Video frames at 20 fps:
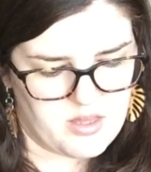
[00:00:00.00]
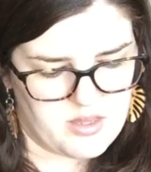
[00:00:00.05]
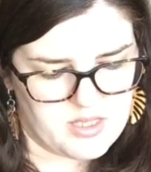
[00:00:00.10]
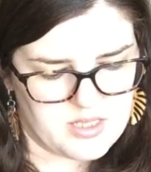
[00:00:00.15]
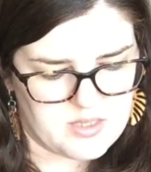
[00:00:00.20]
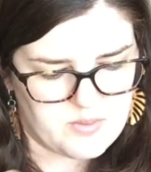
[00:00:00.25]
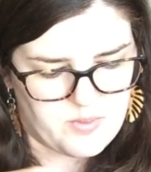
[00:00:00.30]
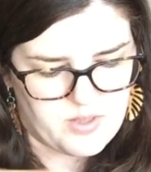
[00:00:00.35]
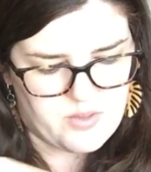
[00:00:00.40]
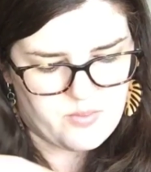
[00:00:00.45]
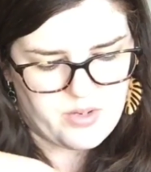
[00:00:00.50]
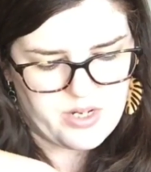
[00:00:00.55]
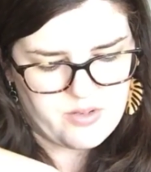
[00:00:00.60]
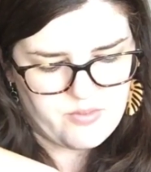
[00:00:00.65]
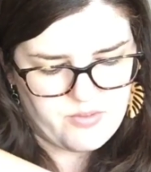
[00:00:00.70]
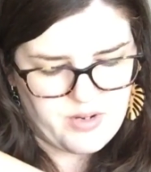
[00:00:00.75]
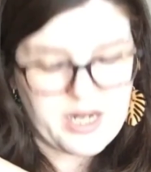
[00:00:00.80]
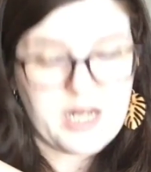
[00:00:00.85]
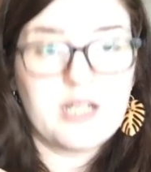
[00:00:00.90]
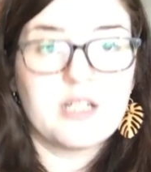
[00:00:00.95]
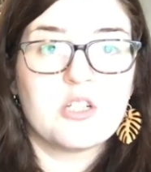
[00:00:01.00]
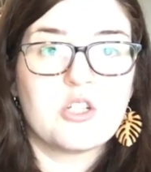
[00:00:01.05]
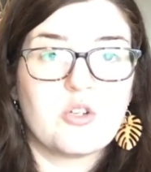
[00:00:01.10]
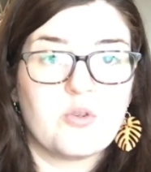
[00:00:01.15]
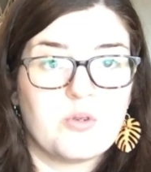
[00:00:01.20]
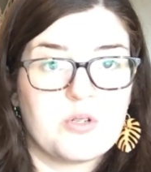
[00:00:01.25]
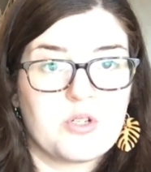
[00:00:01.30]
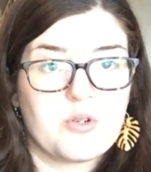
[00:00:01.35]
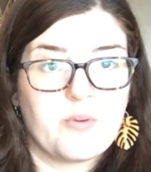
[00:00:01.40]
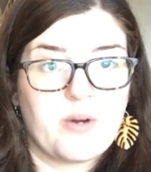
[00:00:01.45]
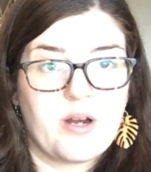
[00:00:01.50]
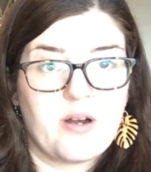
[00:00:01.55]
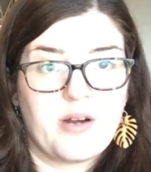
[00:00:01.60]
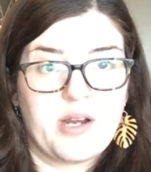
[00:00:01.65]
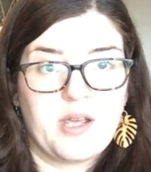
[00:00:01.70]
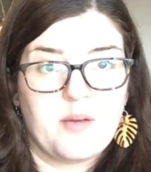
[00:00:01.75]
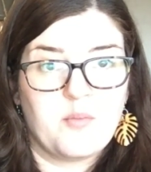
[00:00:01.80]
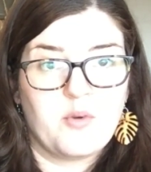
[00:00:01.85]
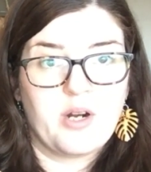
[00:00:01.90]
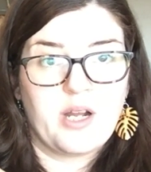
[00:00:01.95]
This one went right into a
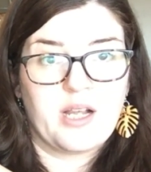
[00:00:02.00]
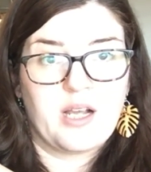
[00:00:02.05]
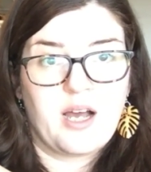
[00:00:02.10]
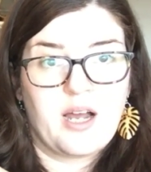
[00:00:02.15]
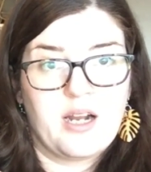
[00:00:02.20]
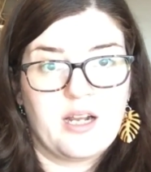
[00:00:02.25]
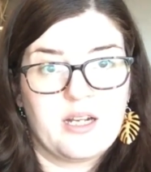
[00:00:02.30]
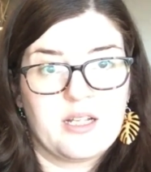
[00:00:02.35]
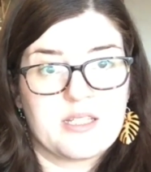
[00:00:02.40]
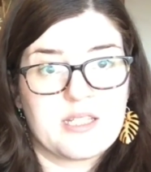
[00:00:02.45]
terrarium when I got it.